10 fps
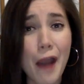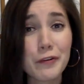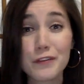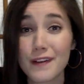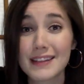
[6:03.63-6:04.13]

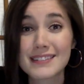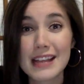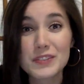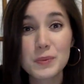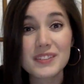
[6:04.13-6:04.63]
out of us.
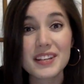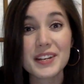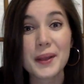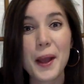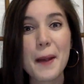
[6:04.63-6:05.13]
That's what's going
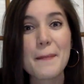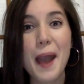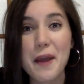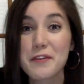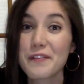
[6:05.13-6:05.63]
to come
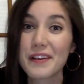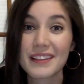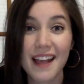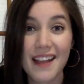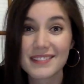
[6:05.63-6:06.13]
out of our
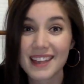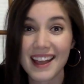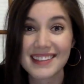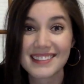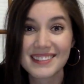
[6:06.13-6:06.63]
lives,
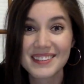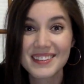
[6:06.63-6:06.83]
guys.